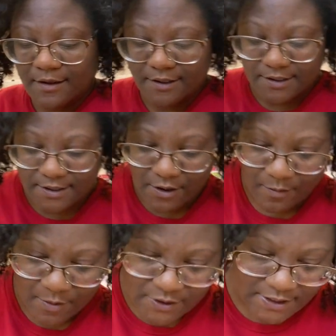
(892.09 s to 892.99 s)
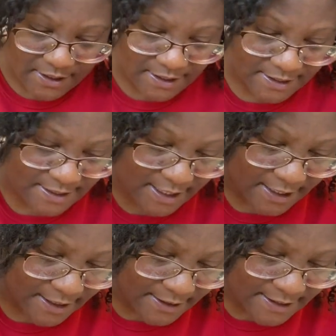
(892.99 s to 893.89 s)
So most of these
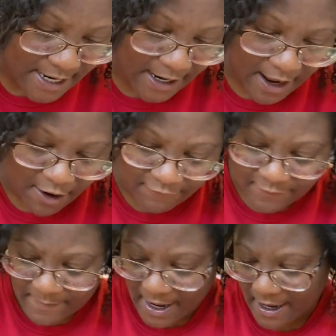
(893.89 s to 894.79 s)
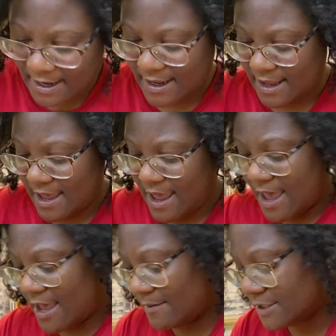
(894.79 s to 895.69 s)
things I got off of my
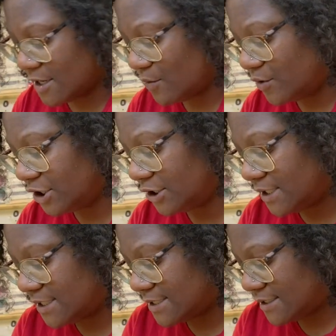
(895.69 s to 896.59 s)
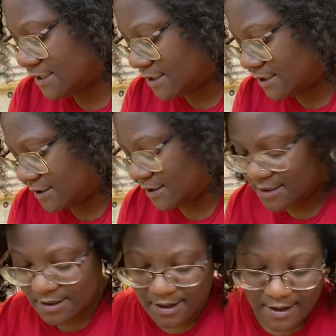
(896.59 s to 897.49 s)
Amazon wish list.
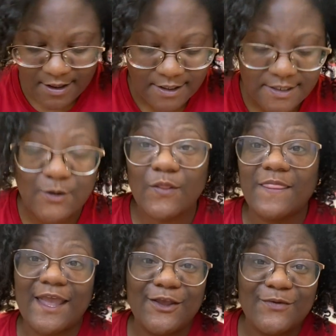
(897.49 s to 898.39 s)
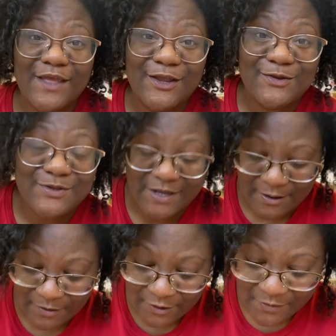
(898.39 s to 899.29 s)
So thank you, thank you to
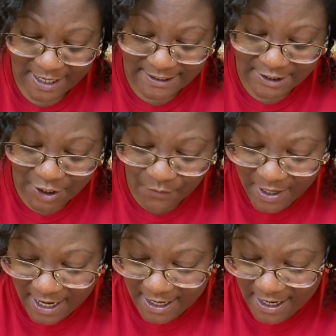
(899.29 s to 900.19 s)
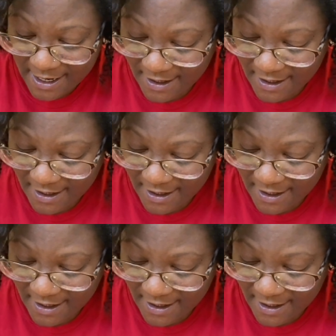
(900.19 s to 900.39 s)
anyone who has donated.